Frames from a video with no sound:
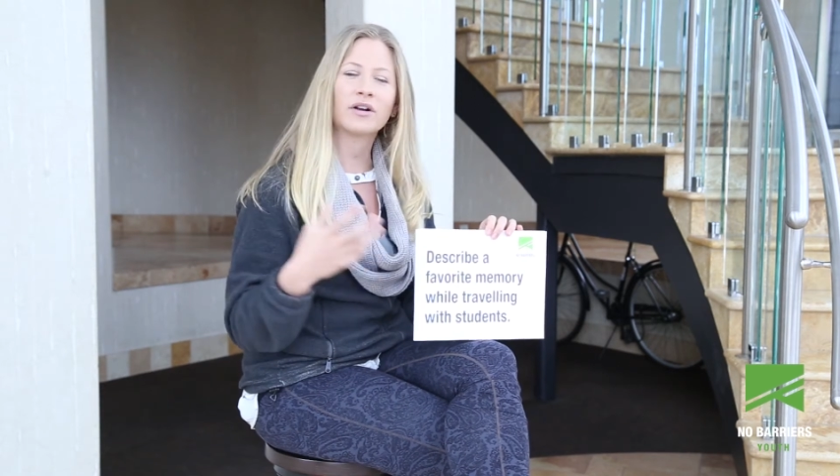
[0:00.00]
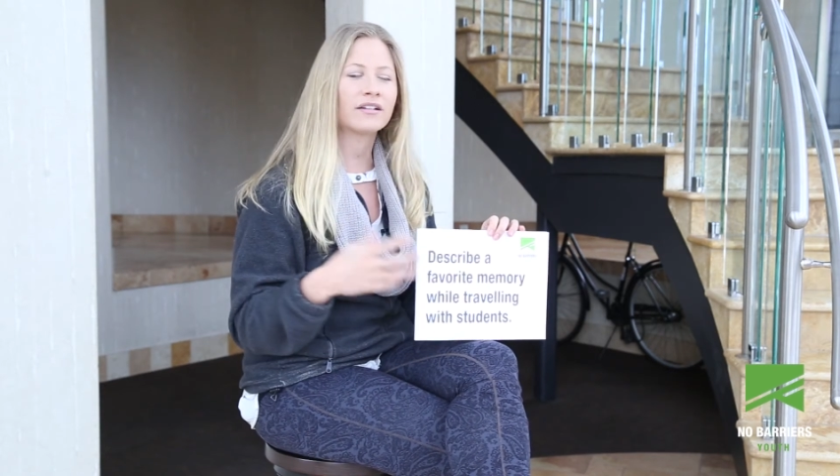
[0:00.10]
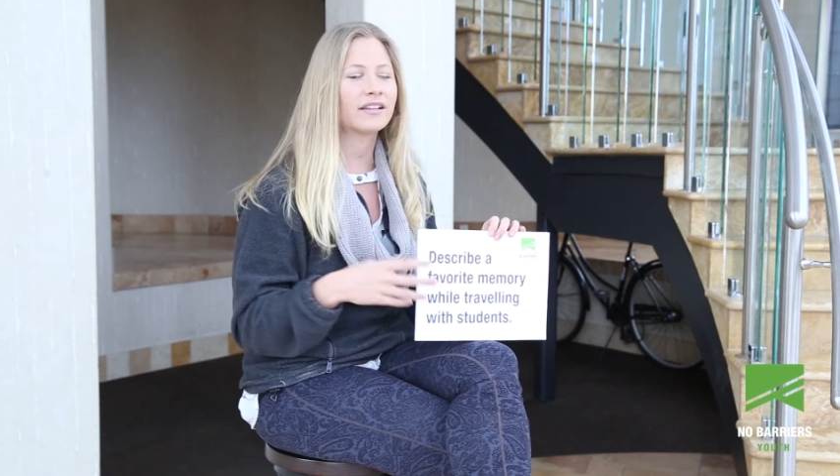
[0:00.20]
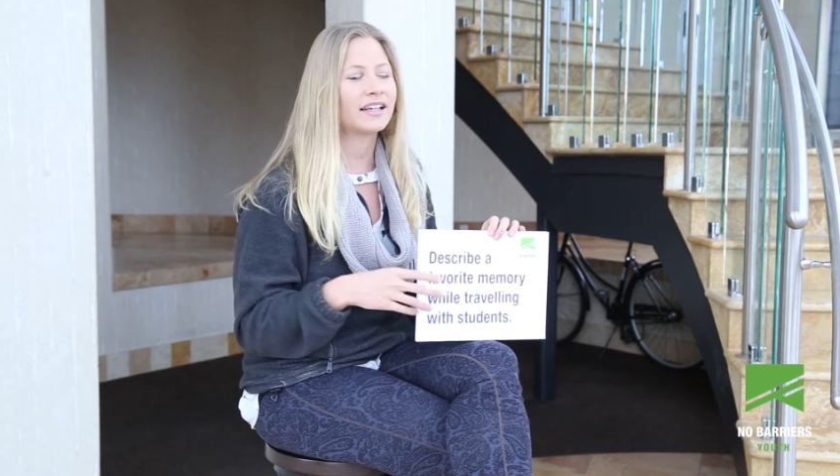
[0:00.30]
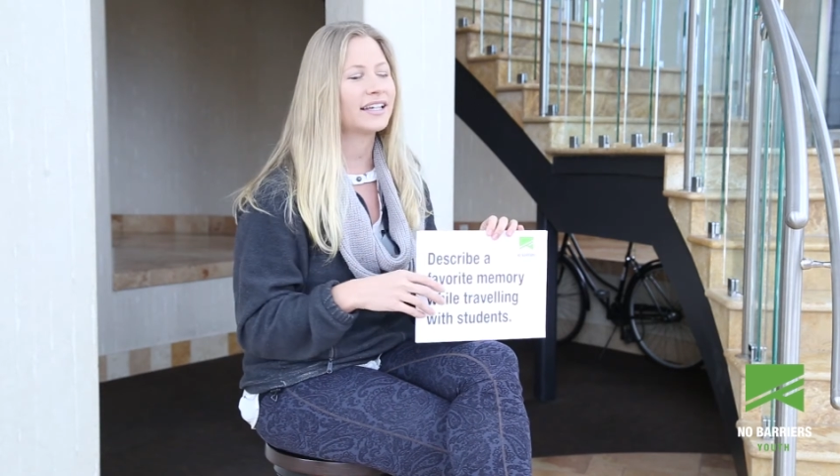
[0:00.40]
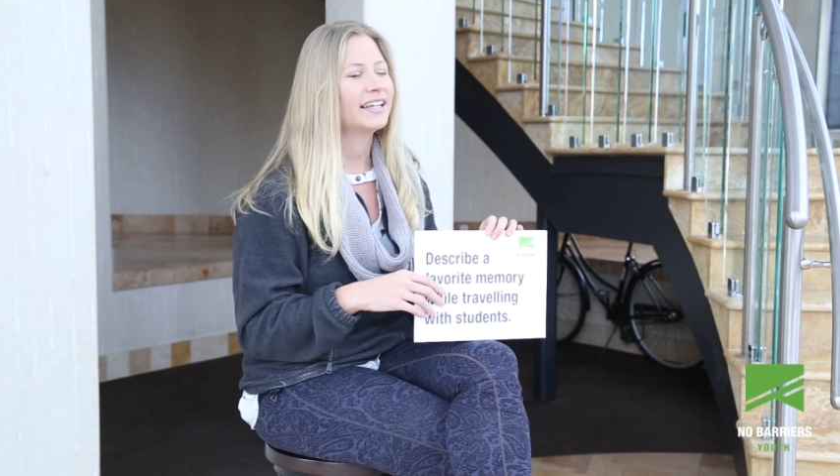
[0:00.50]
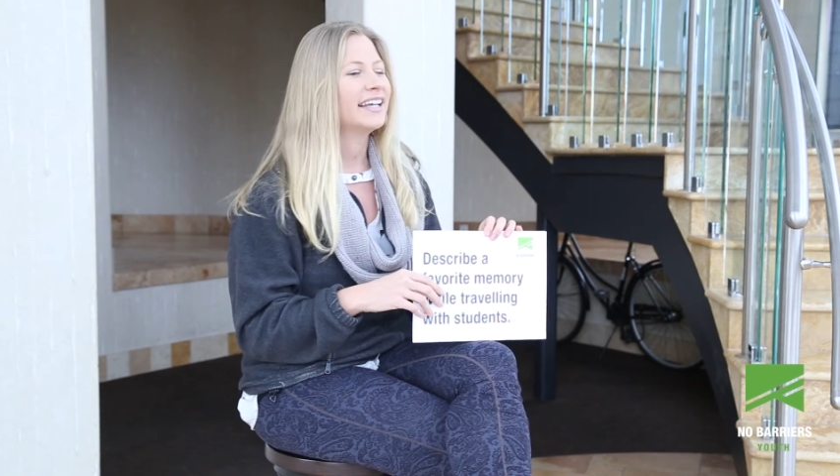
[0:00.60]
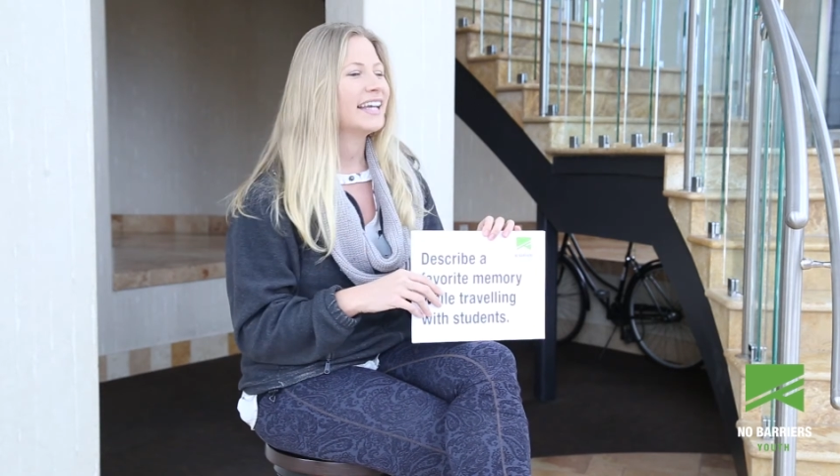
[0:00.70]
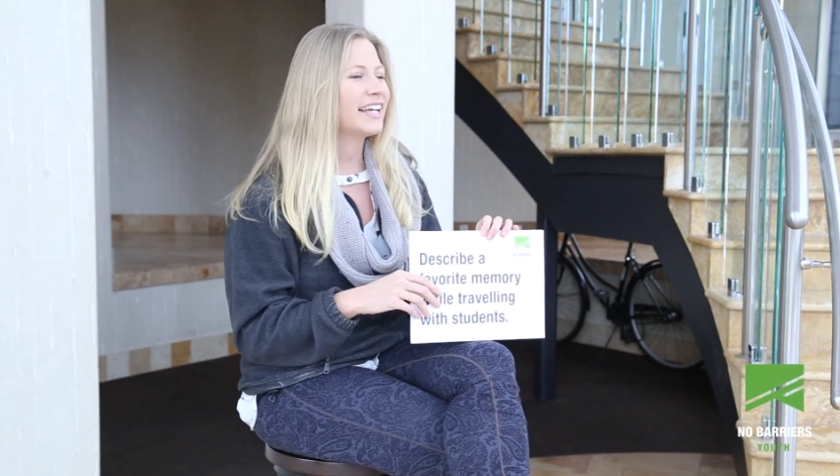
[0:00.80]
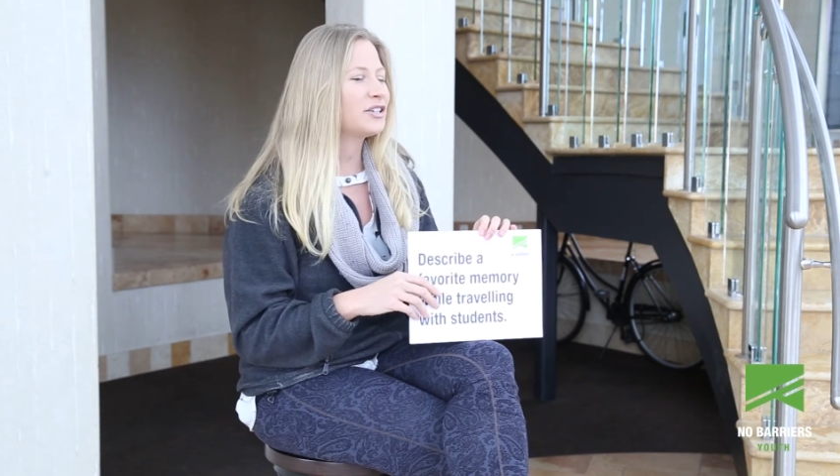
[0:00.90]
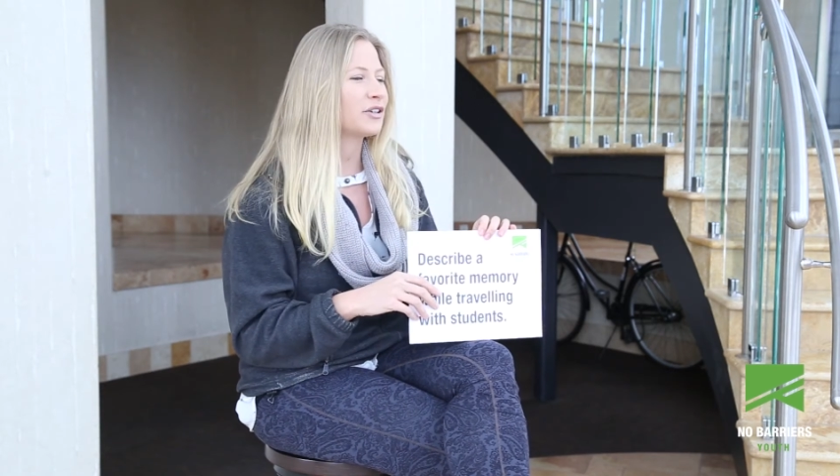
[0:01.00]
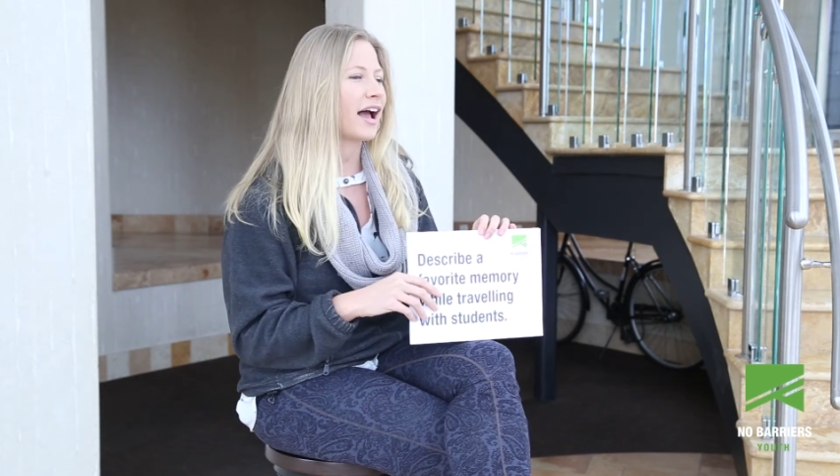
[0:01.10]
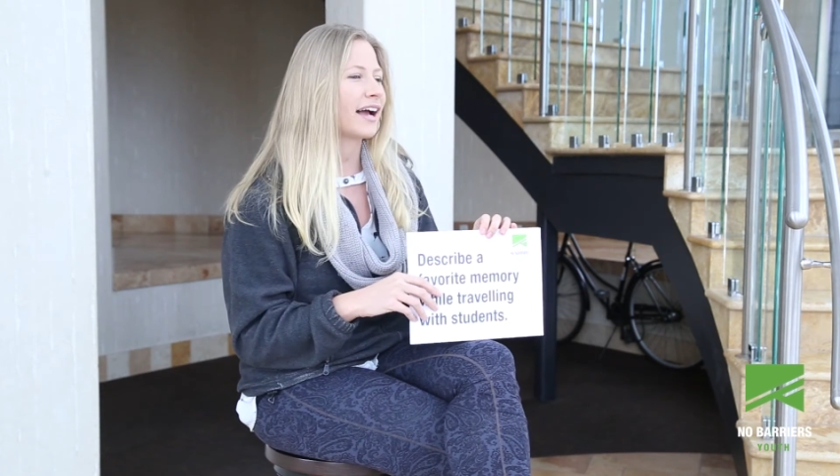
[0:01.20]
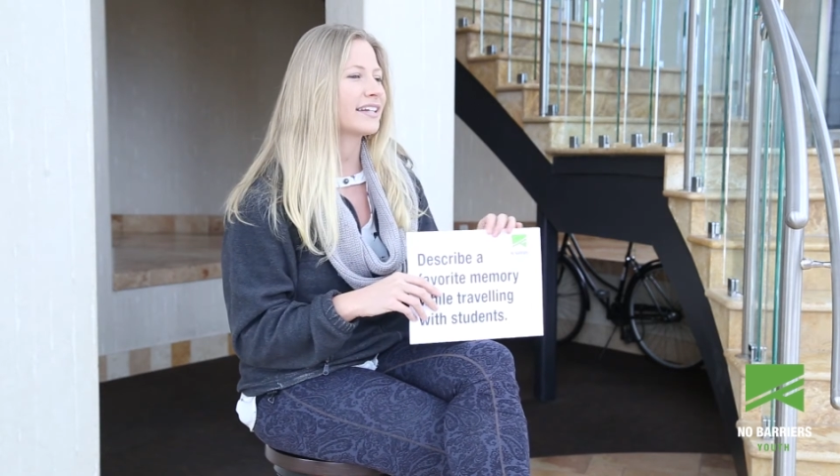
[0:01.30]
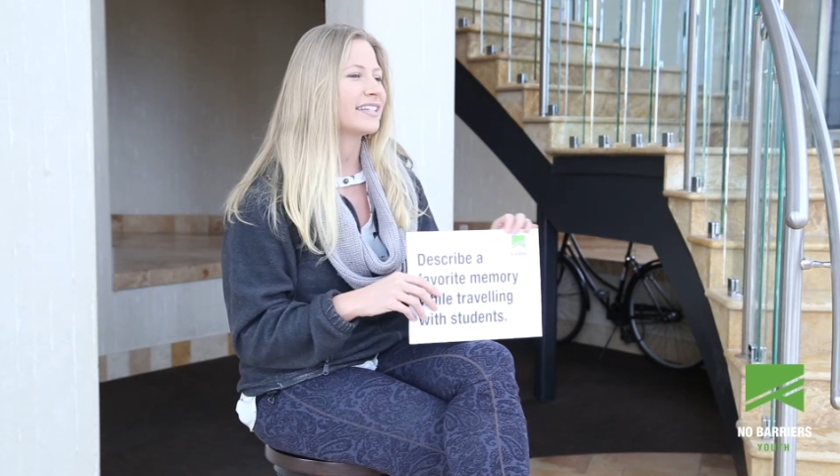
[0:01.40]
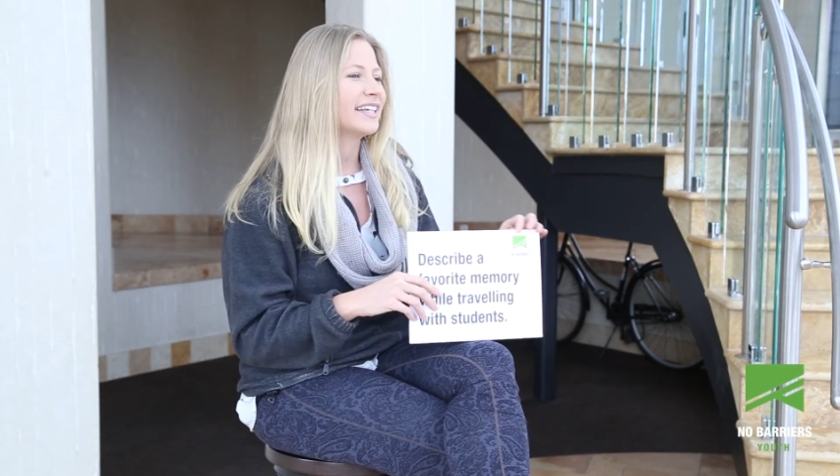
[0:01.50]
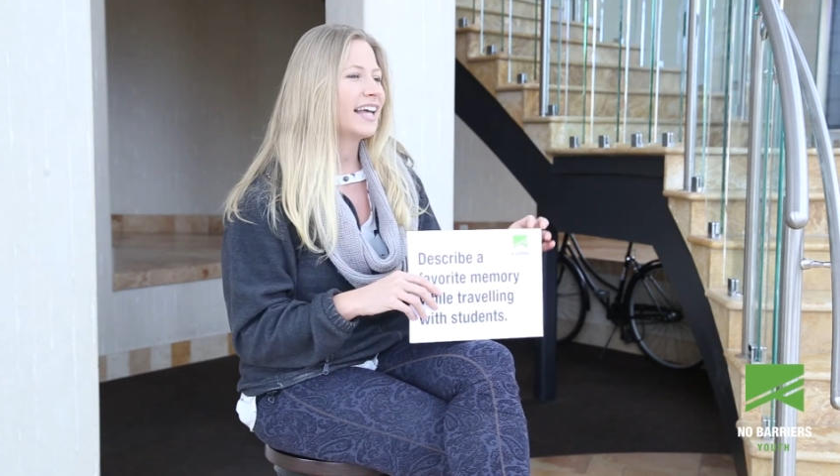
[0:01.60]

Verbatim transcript: rarely interact.